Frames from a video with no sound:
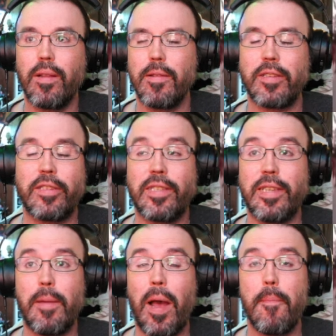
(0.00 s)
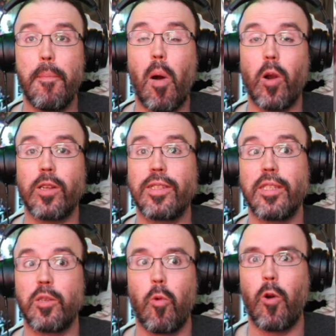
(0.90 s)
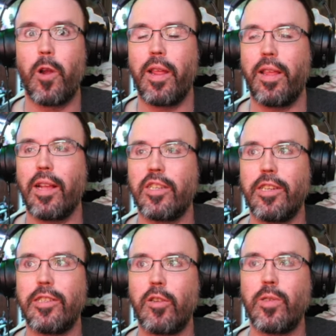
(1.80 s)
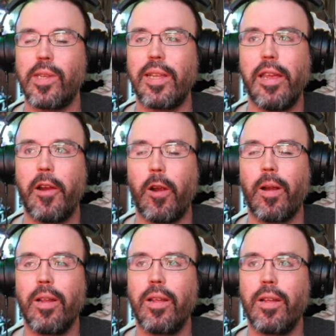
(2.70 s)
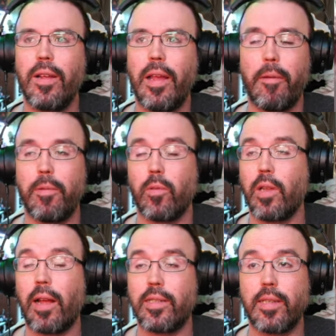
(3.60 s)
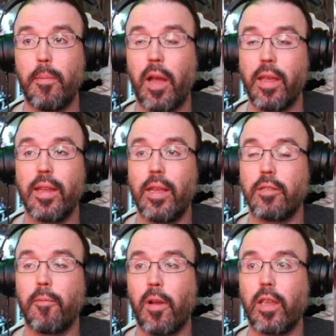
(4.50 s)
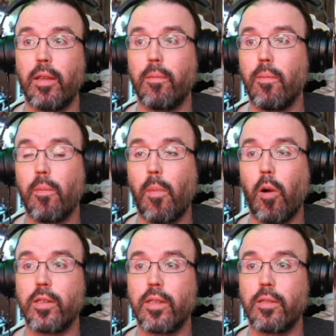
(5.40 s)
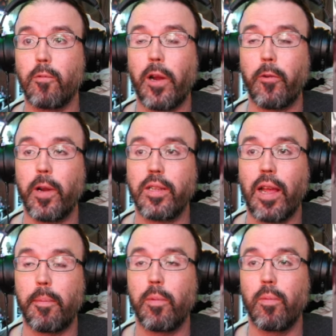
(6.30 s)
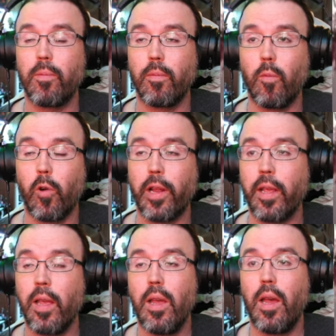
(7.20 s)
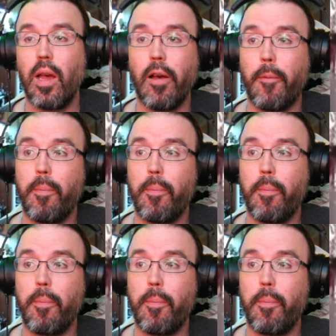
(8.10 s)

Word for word: semi-Marxist wording that she's using here. It, eh, well, not semi, it is fucking Marxist rhetoric type wording. Uh,